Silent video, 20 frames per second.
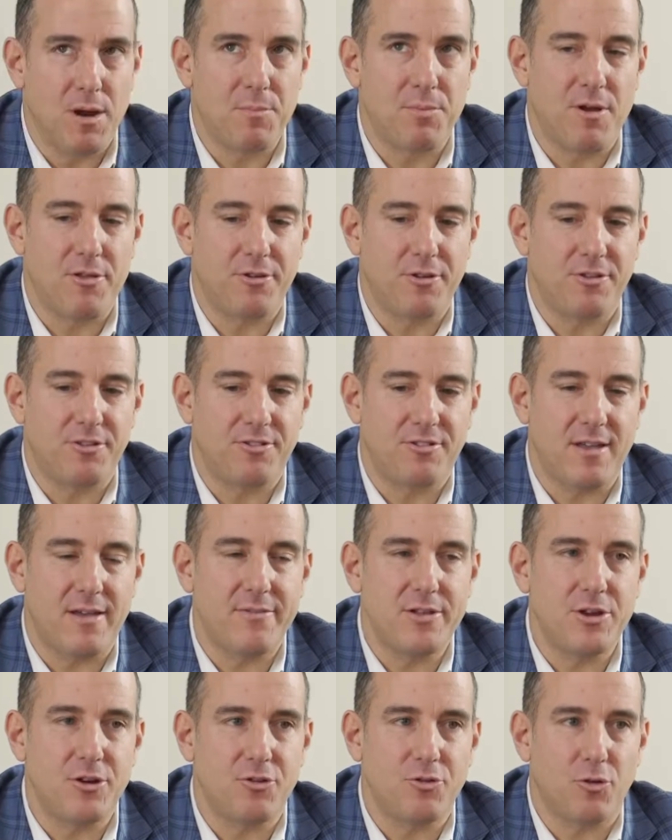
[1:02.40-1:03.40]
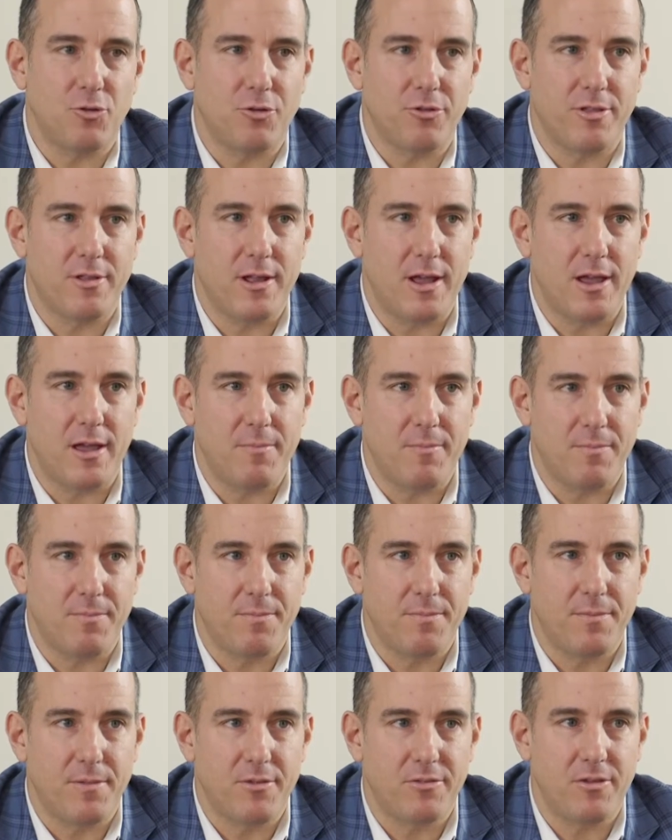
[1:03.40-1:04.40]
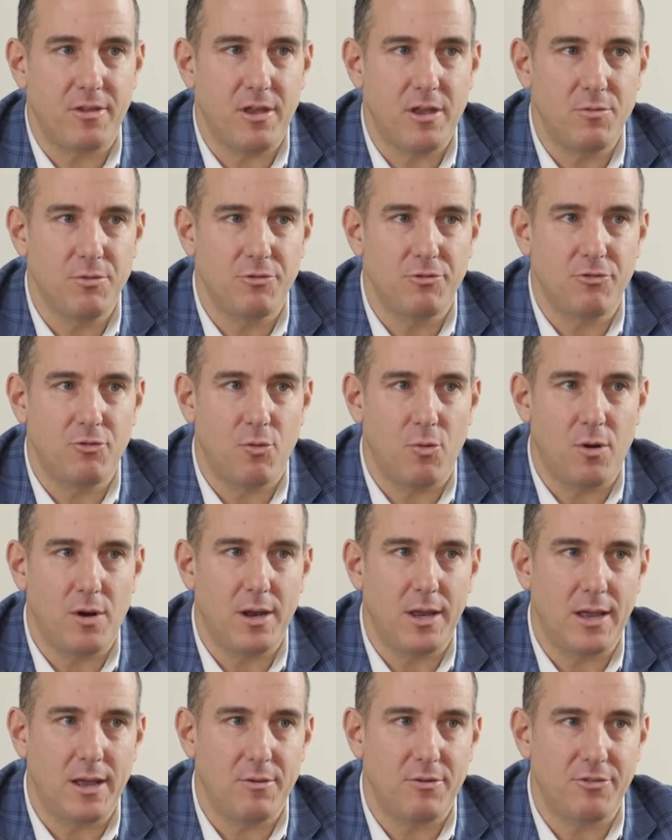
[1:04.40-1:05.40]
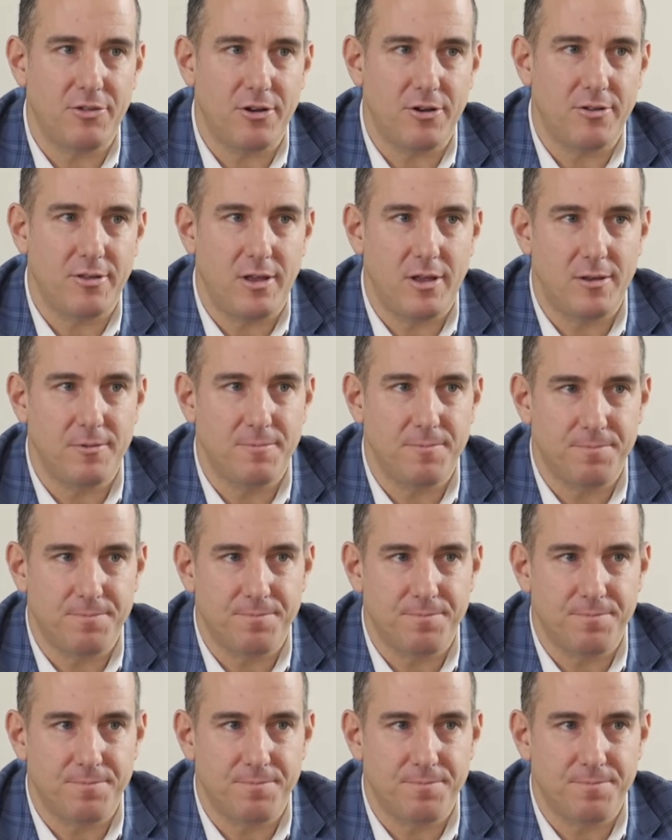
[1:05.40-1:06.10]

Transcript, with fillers: My brother is 7 years older than I am. Okay. So he was 20, I was 13.